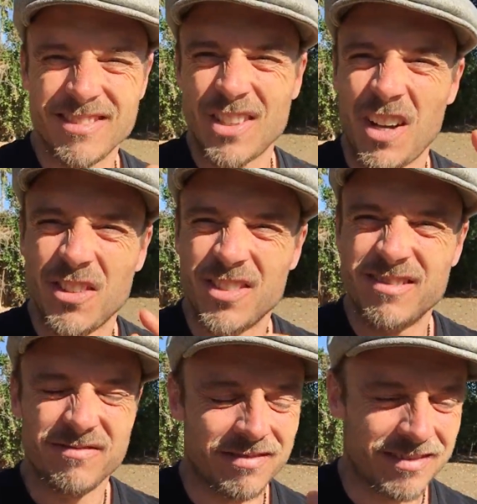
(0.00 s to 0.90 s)
sauce,
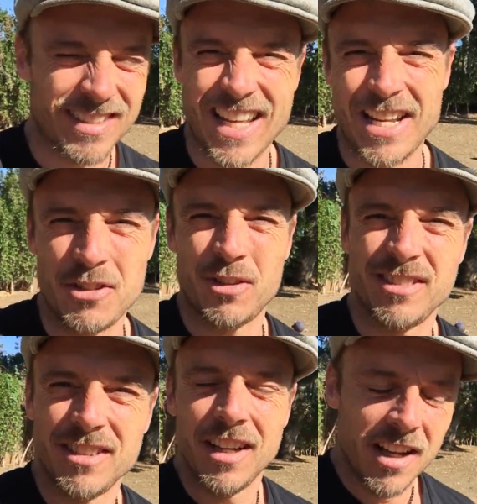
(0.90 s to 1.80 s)
can't do it.
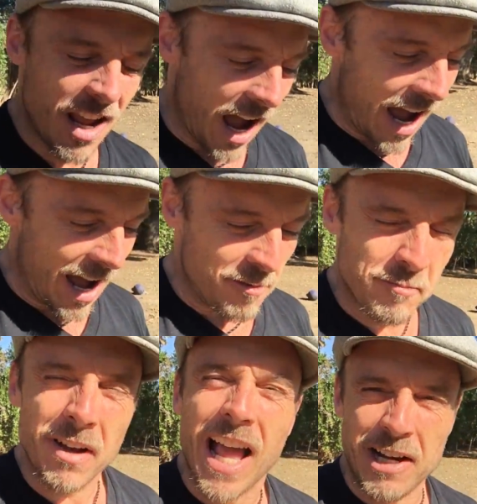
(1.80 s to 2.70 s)

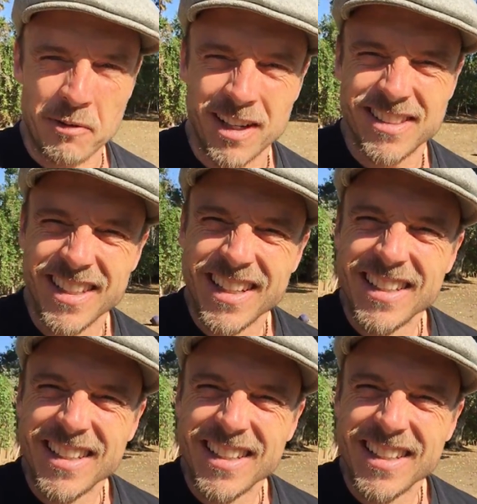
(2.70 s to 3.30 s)
Anyways,